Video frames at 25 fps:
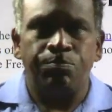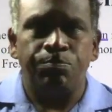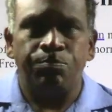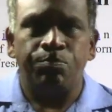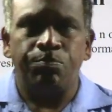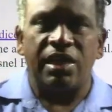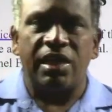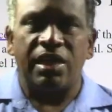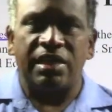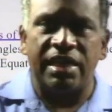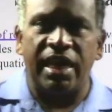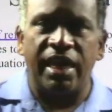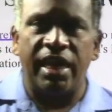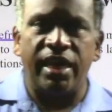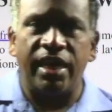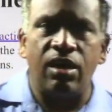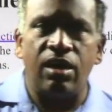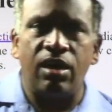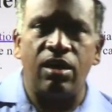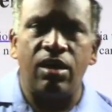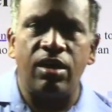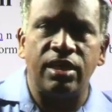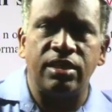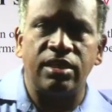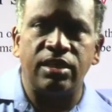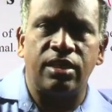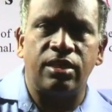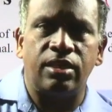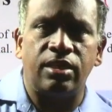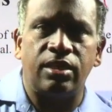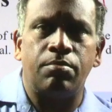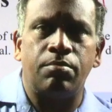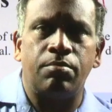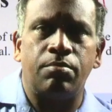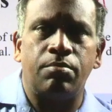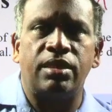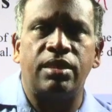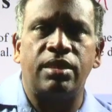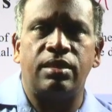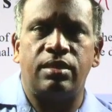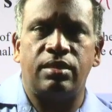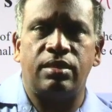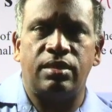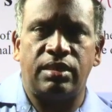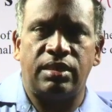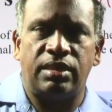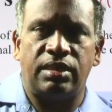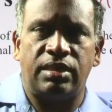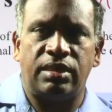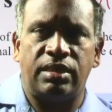Sine r is nothing but
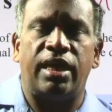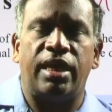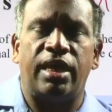sine